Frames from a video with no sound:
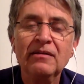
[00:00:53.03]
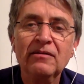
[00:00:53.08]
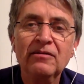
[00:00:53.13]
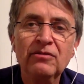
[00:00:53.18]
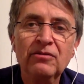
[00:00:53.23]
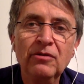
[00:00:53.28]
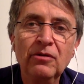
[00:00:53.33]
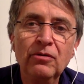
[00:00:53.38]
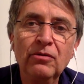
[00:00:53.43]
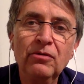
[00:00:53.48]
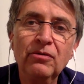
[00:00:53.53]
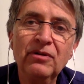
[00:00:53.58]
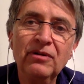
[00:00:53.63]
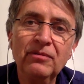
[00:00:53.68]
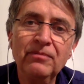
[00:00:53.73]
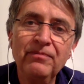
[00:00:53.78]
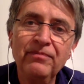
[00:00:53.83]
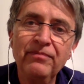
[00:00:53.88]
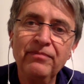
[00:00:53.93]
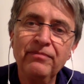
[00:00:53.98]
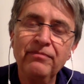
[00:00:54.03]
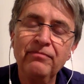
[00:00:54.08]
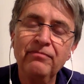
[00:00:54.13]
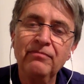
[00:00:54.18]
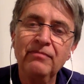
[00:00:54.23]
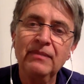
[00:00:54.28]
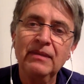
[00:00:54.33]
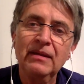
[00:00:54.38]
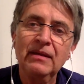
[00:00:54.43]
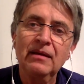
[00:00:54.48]
So
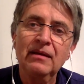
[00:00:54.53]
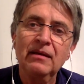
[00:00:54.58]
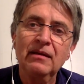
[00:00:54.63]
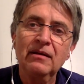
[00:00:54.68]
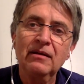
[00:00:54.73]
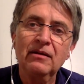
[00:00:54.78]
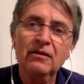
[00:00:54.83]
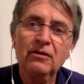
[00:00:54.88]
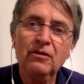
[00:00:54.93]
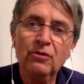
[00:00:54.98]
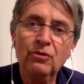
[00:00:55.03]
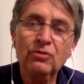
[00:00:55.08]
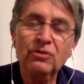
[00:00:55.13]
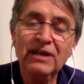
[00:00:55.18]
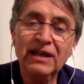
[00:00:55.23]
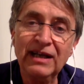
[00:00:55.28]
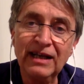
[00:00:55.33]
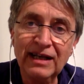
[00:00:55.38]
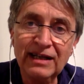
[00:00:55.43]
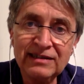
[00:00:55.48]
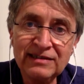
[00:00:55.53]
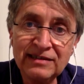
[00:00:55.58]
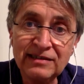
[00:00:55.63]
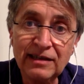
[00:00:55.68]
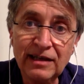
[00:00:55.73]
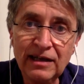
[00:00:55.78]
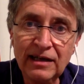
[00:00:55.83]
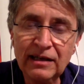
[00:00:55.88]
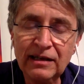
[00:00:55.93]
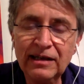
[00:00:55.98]
root canals
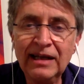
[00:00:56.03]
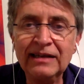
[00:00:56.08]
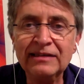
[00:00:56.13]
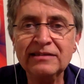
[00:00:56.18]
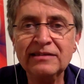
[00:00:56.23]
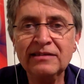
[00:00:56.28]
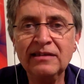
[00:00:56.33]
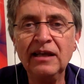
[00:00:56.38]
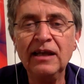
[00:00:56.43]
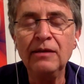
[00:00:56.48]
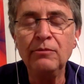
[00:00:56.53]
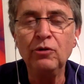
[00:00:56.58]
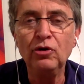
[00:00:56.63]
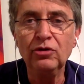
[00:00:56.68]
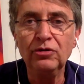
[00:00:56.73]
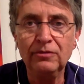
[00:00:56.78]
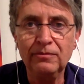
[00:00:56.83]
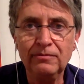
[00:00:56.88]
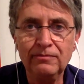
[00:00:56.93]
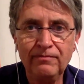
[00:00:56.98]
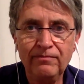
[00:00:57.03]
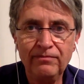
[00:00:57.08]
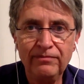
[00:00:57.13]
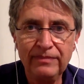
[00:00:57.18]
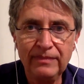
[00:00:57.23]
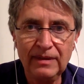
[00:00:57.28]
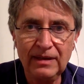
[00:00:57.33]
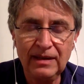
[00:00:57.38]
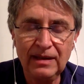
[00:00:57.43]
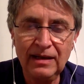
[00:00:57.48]
are unstable
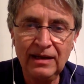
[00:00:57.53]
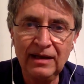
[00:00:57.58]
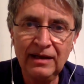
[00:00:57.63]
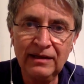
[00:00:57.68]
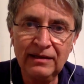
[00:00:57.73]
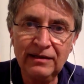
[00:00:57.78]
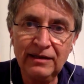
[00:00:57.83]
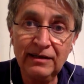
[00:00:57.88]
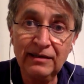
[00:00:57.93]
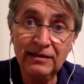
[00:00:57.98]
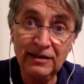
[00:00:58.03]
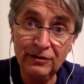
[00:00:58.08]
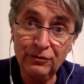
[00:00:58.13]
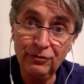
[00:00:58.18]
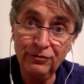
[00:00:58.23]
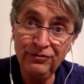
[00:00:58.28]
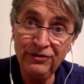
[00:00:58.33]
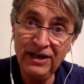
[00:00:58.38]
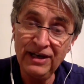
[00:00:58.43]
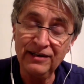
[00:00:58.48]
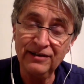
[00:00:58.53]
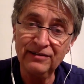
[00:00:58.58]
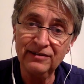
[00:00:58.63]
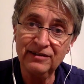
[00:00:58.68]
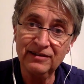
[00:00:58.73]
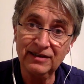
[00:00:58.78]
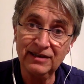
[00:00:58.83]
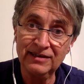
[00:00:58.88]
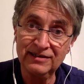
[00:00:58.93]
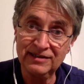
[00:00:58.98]
and they tend to fail,
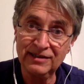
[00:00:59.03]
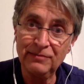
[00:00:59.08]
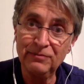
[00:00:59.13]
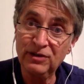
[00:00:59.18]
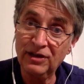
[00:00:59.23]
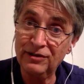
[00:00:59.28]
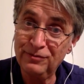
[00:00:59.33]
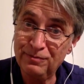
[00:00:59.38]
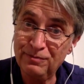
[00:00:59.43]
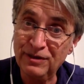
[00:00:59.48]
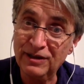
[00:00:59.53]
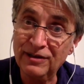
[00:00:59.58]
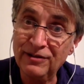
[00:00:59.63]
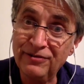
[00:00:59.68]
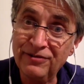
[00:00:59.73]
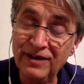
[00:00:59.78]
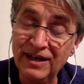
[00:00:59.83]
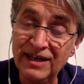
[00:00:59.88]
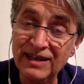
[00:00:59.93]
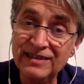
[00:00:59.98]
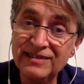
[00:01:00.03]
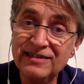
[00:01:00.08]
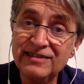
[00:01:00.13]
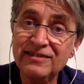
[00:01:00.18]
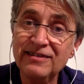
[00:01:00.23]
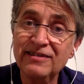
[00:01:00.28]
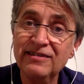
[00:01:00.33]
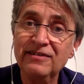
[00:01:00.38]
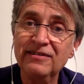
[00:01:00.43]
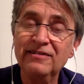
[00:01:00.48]
and sometimes pretty fast.
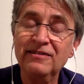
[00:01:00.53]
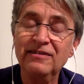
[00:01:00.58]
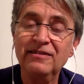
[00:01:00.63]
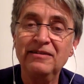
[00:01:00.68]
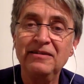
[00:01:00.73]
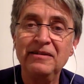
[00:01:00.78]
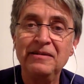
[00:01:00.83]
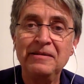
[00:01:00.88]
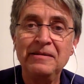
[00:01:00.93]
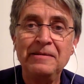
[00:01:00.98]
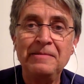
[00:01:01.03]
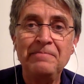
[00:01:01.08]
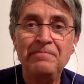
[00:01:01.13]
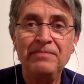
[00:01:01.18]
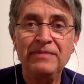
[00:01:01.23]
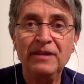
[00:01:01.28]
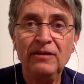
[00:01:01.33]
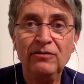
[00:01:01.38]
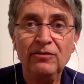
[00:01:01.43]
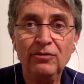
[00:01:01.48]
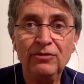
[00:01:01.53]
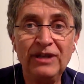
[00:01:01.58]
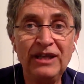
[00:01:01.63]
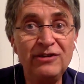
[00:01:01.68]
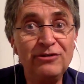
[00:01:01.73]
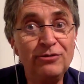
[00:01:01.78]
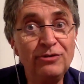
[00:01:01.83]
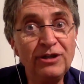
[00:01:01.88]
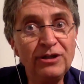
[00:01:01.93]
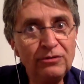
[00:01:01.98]
So
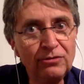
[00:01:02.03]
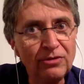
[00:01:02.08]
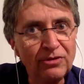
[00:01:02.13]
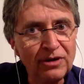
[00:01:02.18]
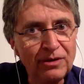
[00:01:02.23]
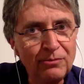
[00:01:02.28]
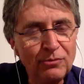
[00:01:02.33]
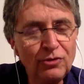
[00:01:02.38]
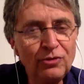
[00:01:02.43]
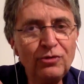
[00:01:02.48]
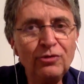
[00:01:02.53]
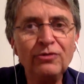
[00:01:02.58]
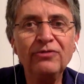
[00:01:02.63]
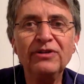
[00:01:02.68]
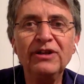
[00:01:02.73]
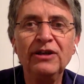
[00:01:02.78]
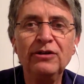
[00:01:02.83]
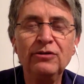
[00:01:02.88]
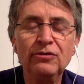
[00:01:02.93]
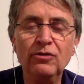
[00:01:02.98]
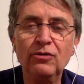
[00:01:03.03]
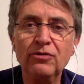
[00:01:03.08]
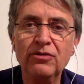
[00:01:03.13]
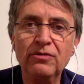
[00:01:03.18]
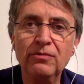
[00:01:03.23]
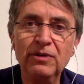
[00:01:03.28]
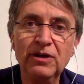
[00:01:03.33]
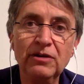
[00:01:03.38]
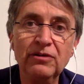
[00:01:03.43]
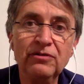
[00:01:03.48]
then you need to remove the
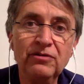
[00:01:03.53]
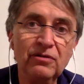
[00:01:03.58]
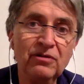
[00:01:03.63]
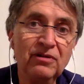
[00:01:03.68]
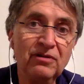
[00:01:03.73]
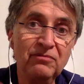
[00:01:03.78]
tooth because you